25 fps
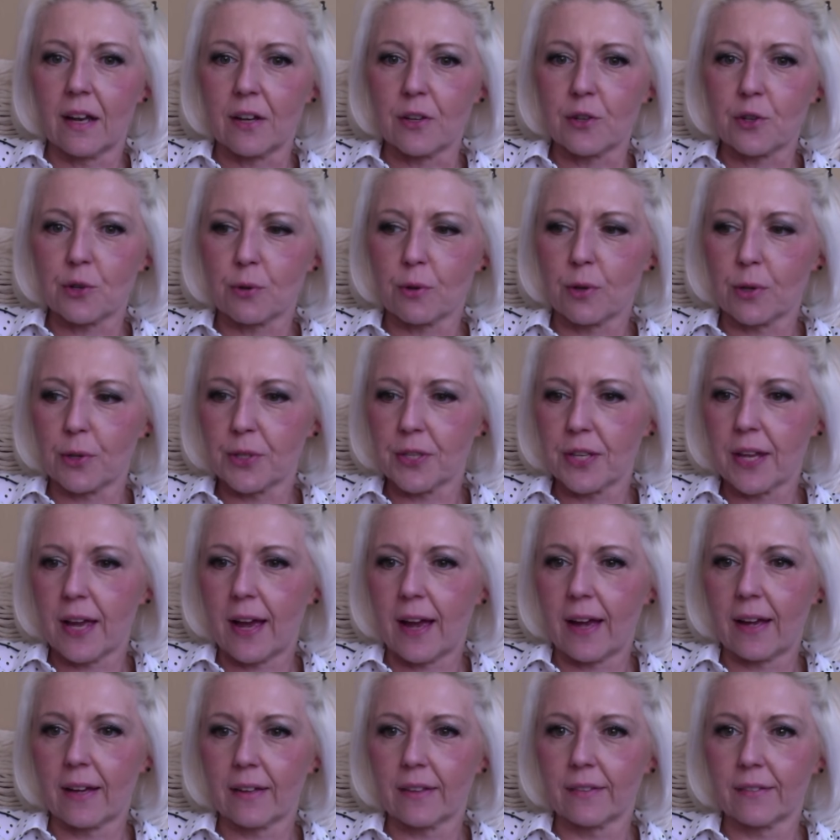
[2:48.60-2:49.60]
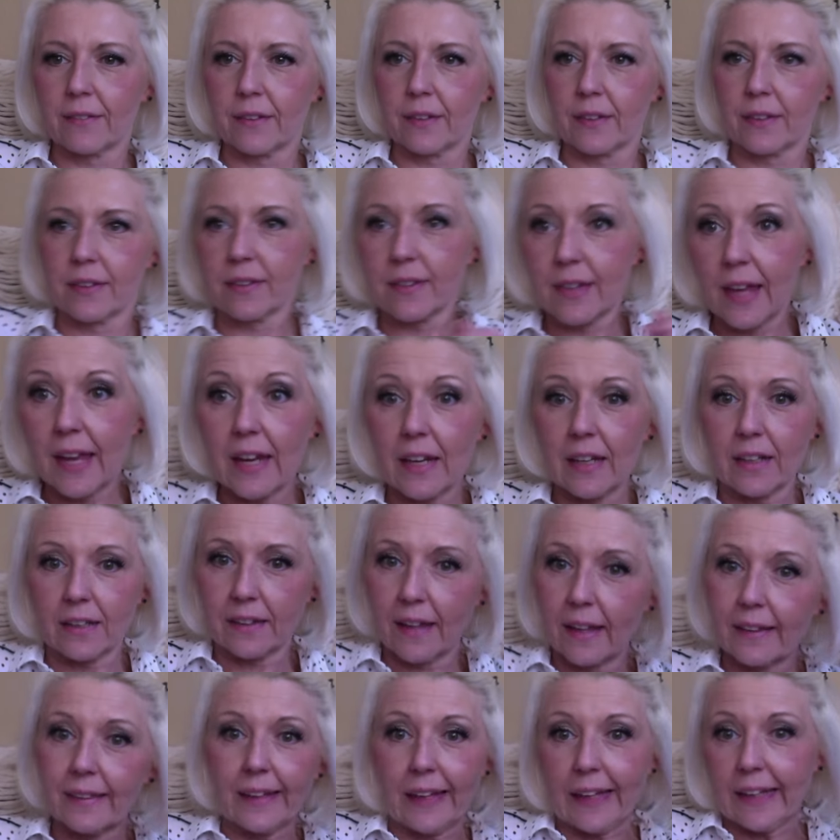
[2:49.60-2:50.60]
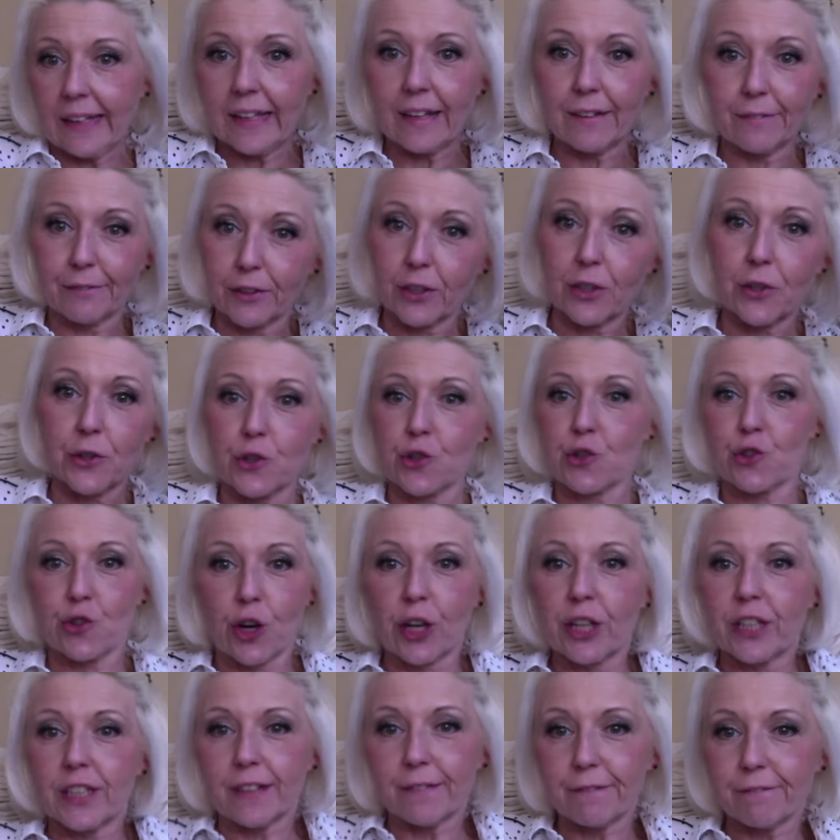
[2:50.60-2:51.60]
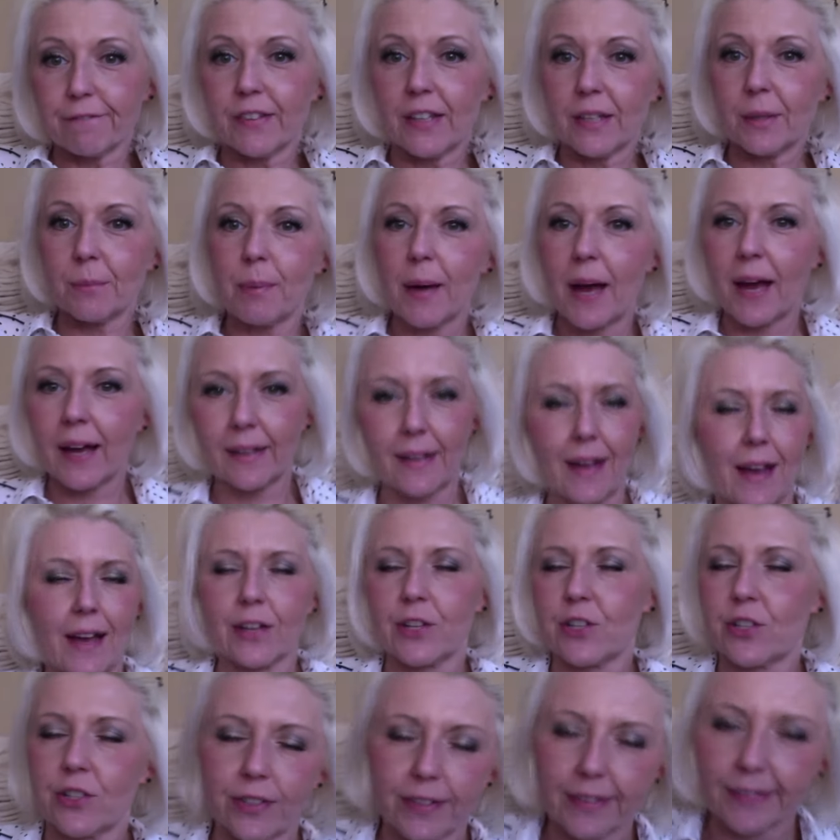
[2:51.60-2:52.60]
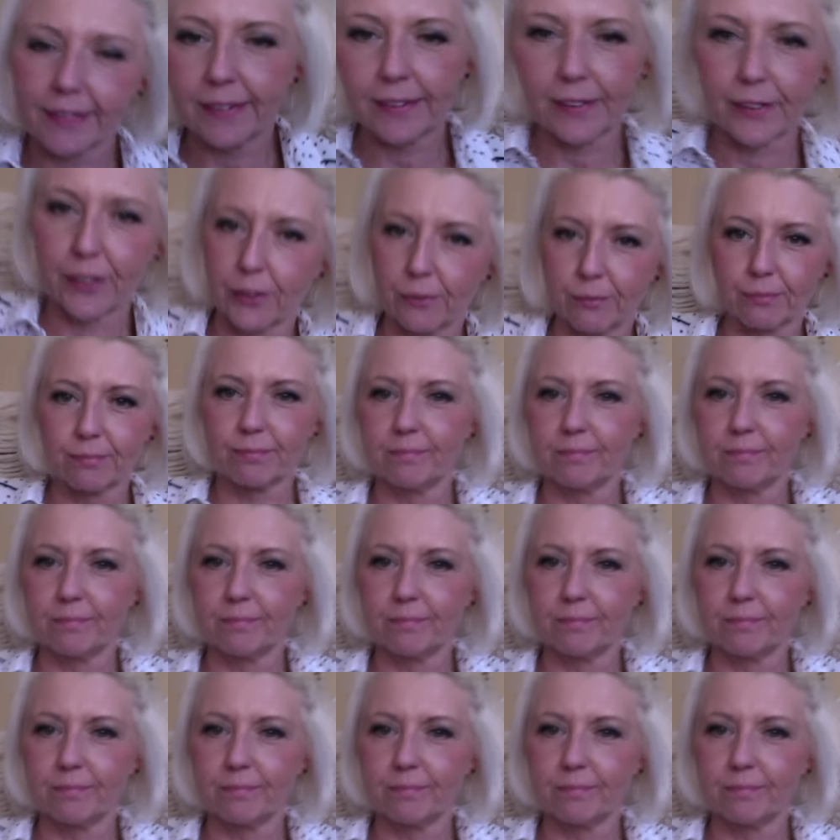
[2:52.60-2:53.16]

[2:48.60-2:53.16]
Trolls that think that they give constructive feedback, actually they're